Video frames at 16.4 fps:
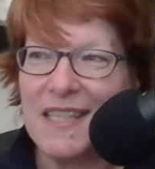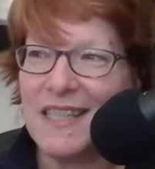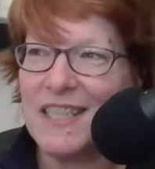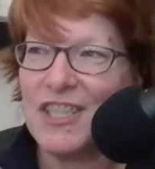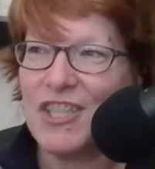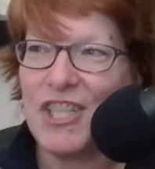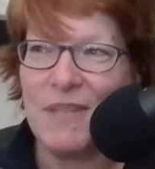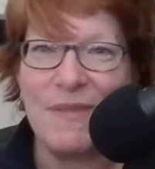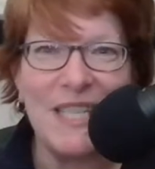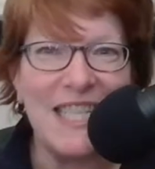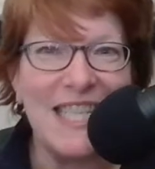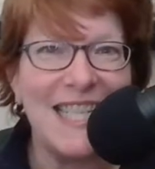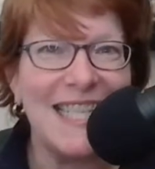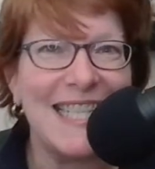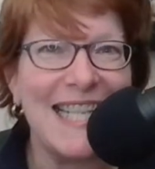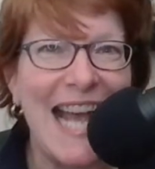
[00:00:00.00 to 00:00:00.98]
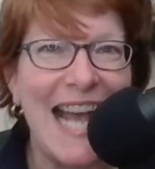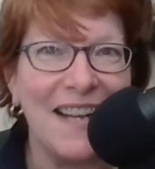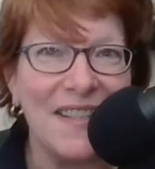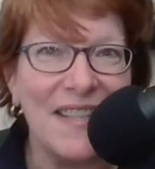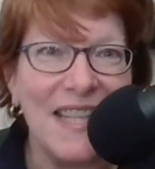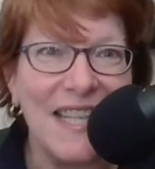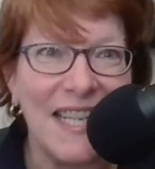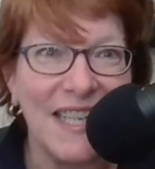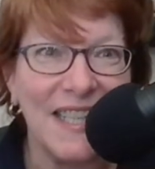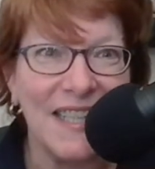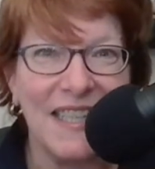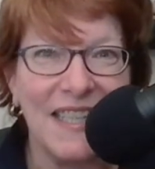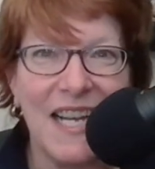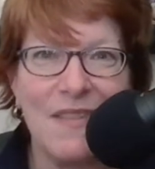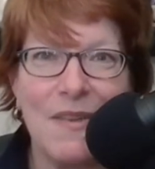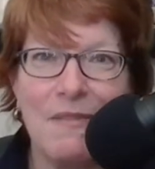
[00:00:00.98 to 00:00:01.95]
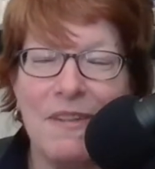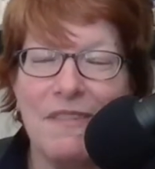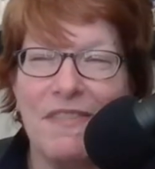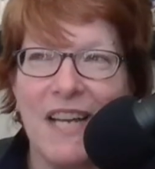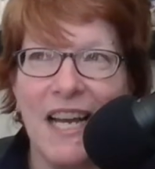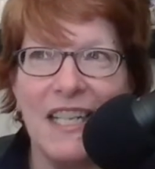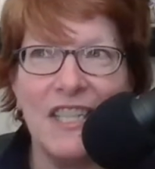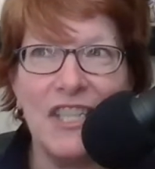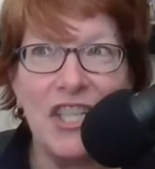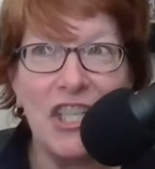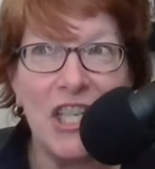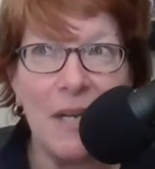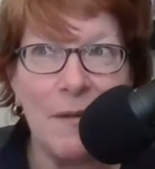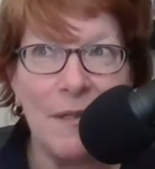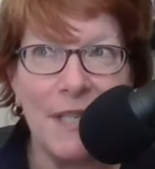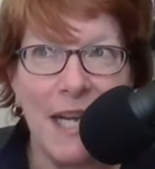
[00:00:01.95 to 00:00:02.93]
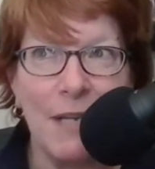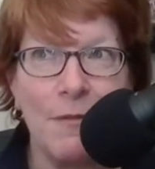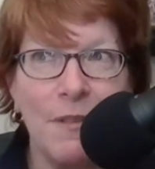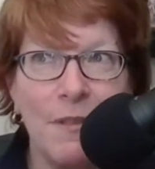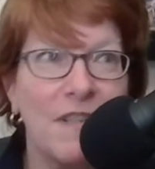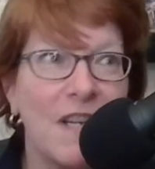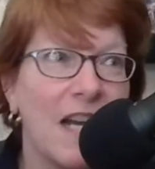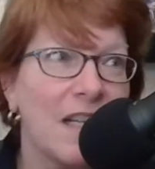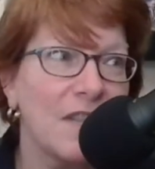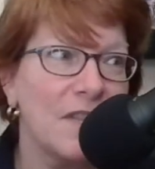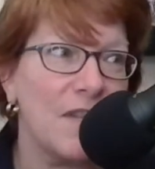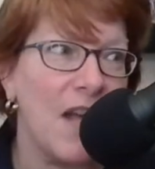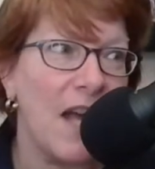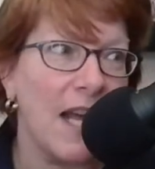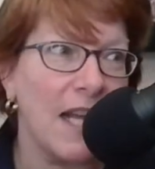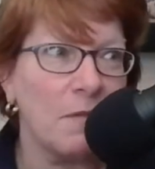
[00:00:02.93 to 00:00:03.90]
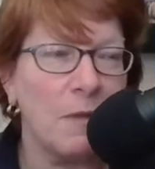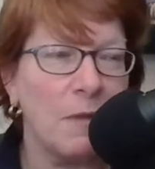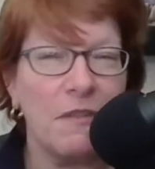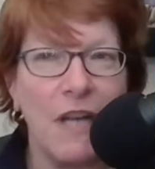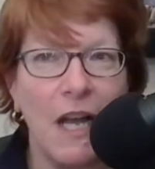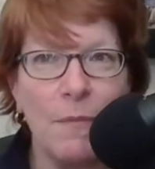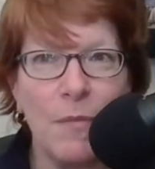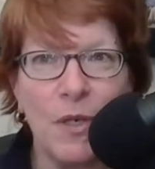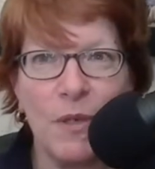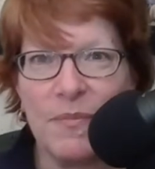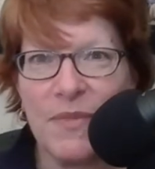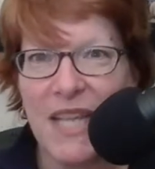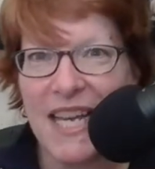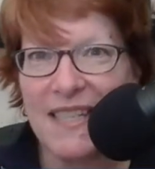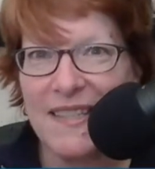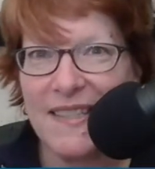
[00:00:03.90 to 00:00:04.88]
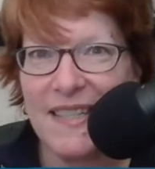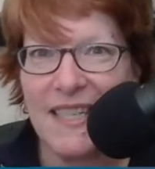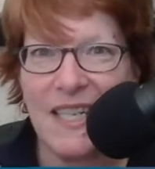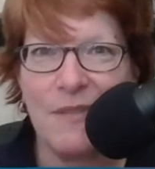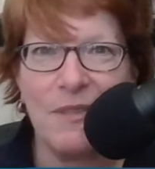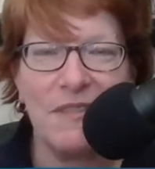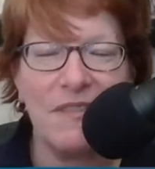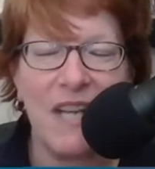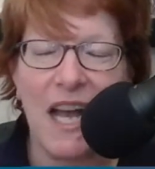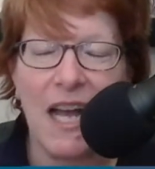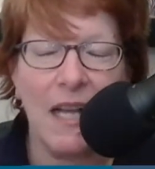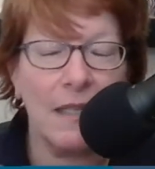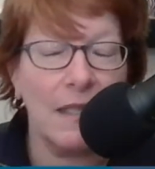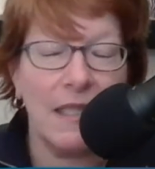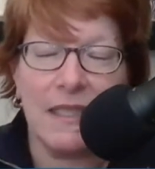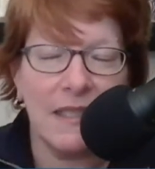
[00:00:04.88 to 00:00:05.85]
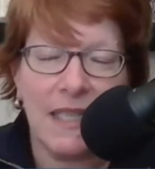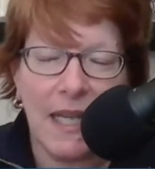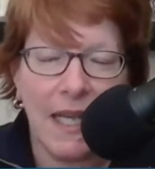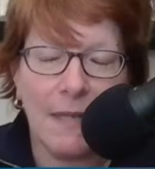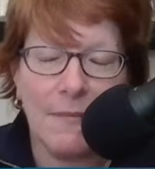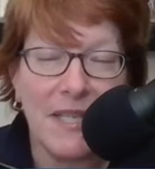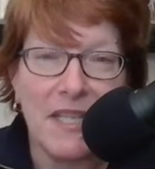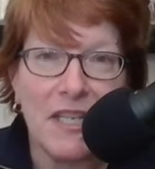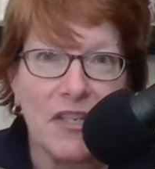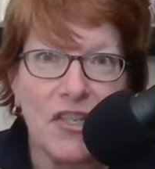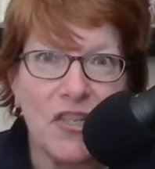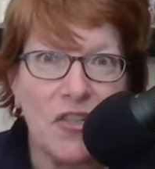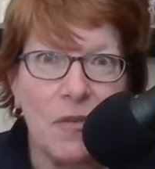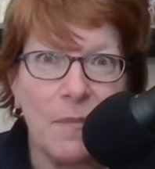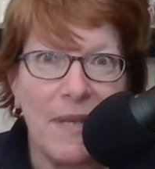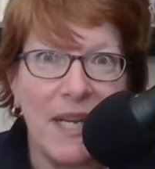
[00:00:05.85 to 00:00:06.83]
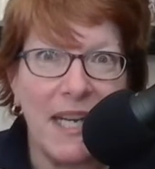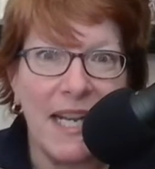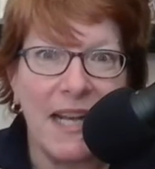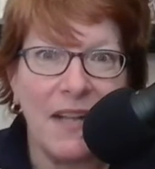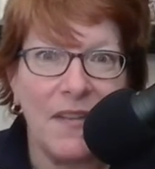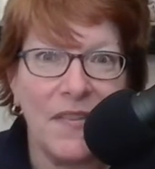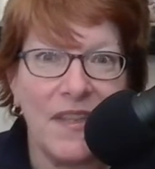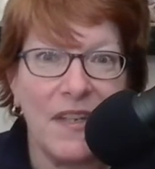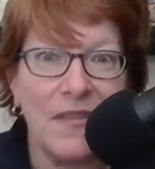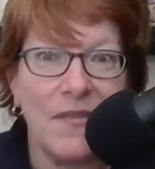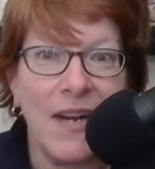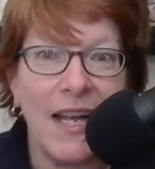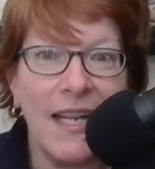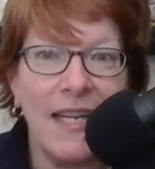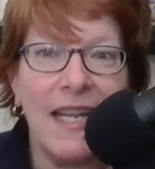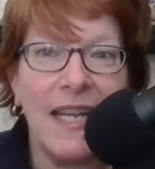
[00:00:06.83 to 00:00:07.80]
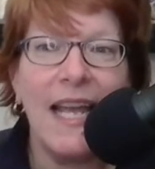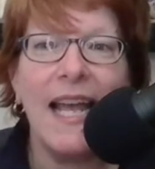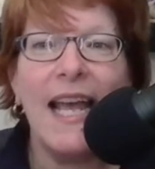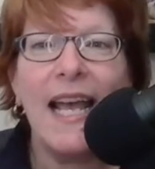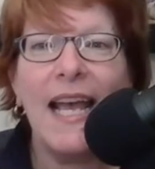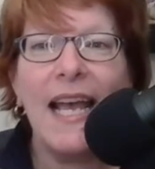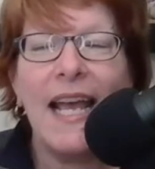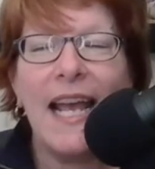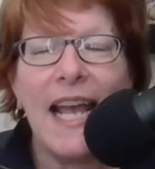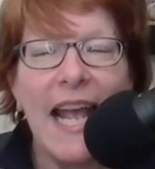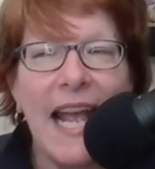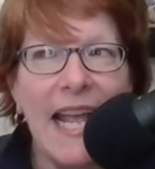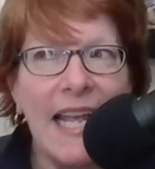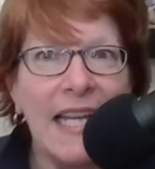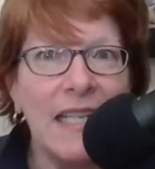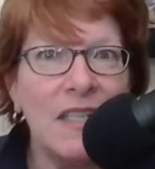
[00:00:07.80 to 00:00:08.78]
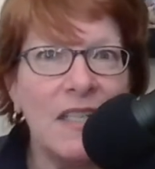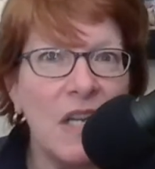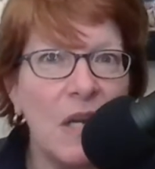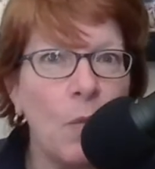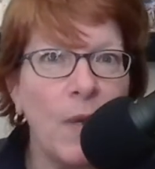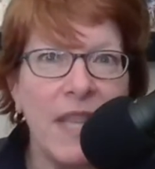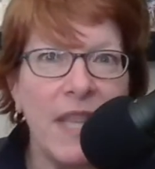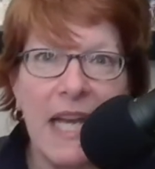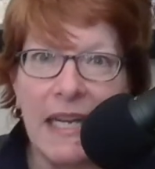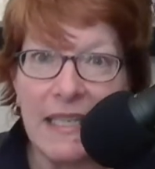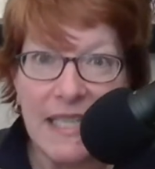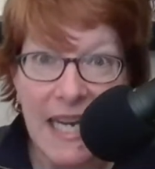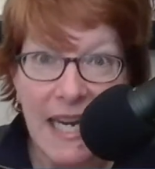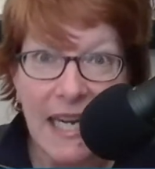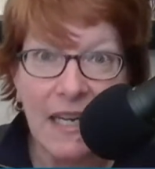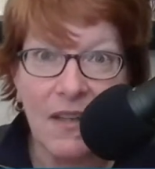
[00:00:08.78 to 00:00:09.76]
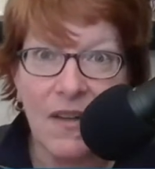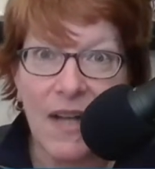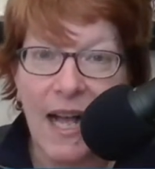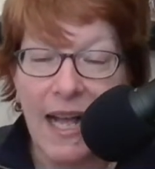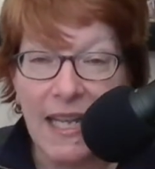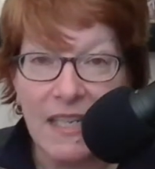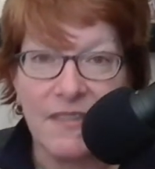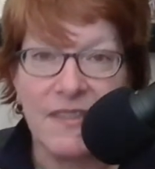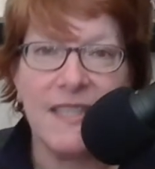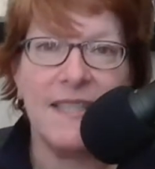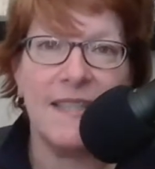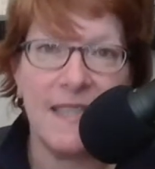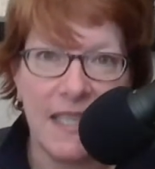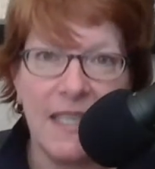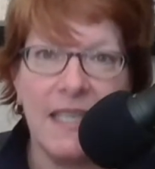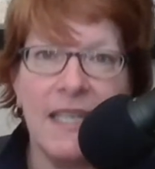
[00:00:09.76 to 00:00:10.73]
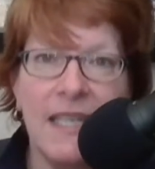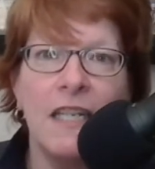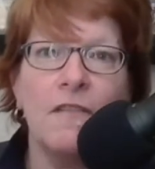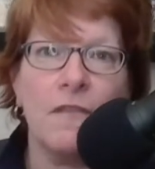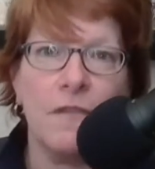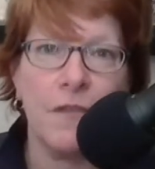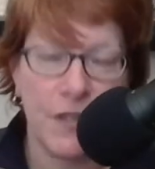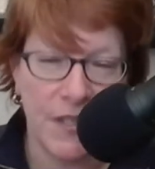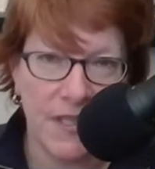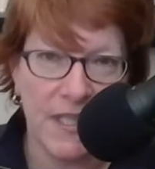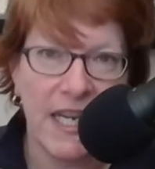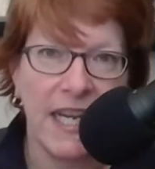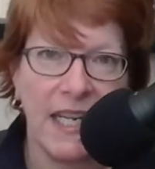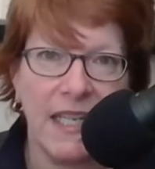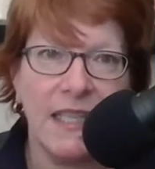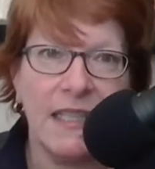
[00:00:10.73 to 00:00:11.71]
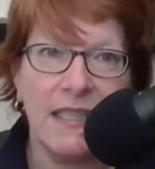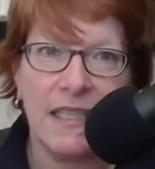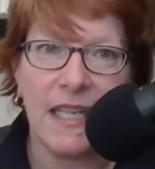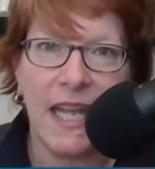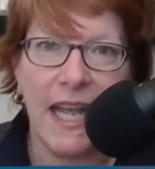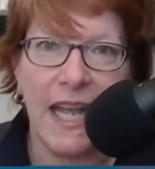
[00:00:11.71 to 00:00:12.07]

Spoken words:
GPTs out there. I mean, we've got Gemini, we've got Claude, we've got Perplexity, we've got, I mean, there's so many out there, right? And without a doubt, I have seen firsthand